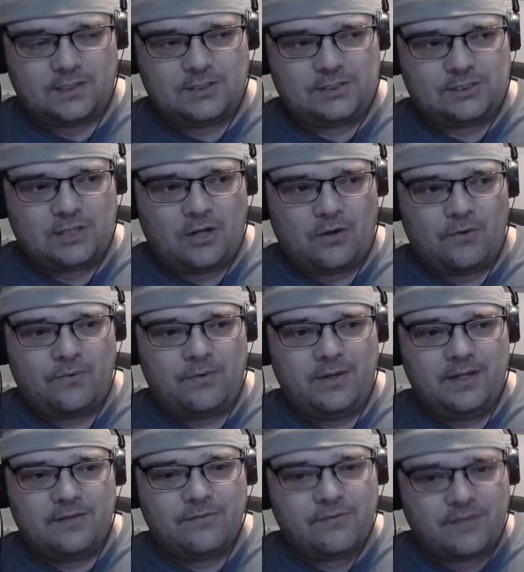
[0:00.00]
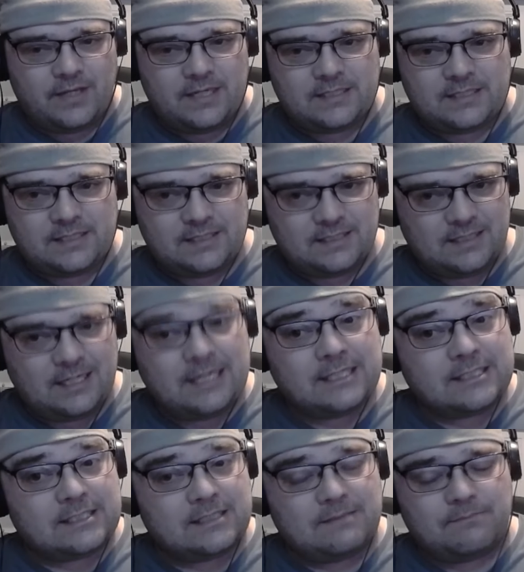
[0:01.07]
So this
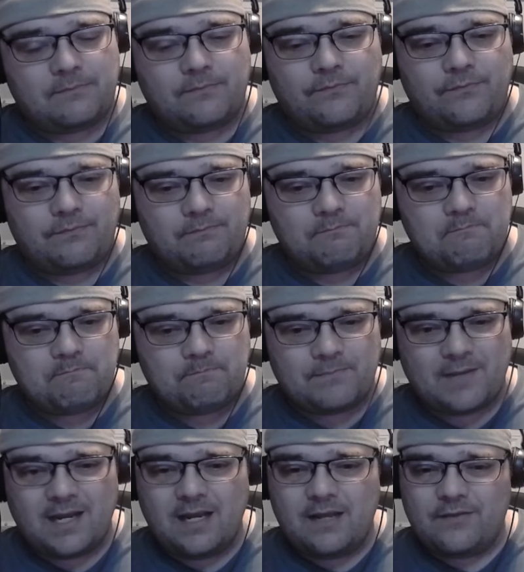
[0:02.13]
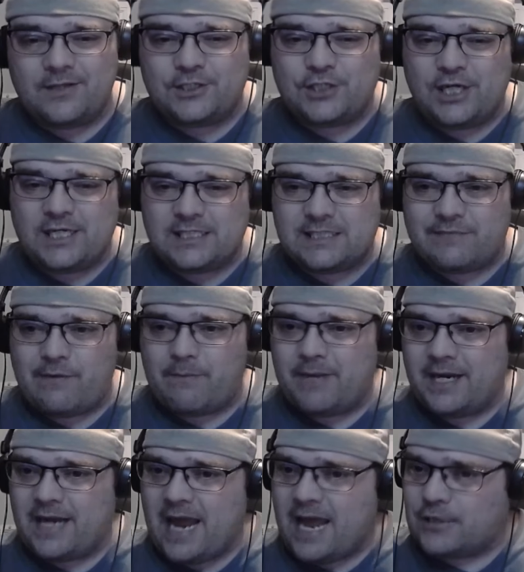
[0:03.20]
is, the chances of it
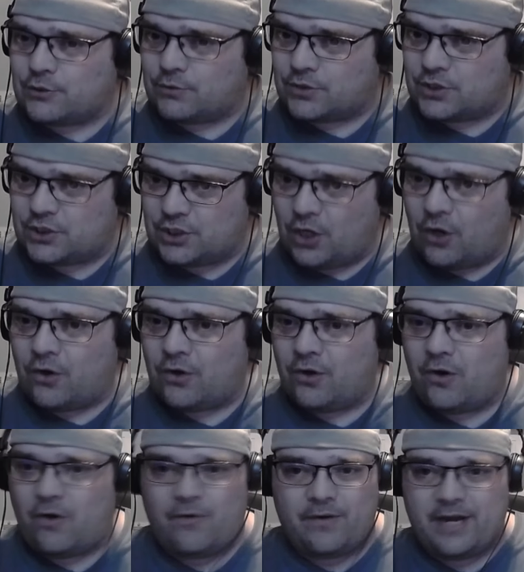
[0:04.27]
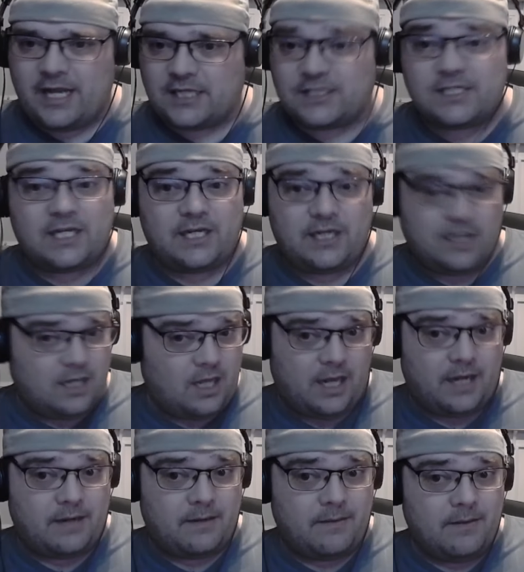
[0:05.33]
being an actual star are next to
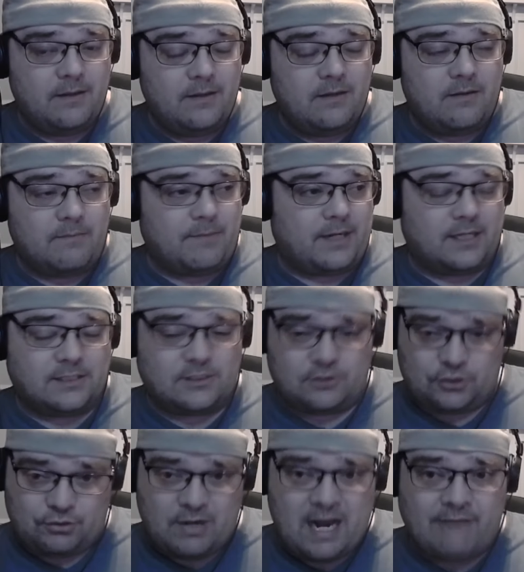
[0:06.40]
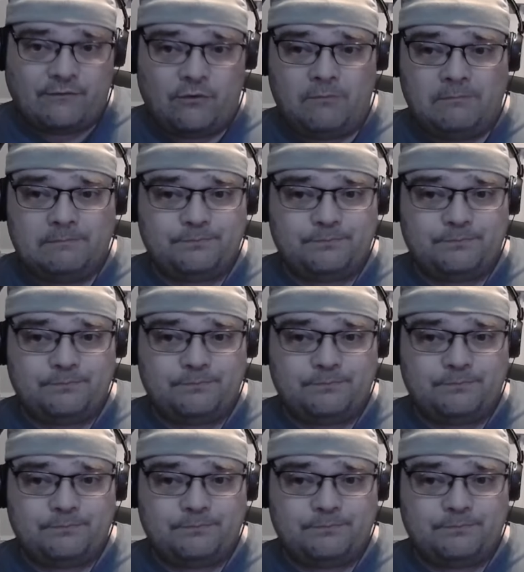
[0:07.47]
none, because of travel,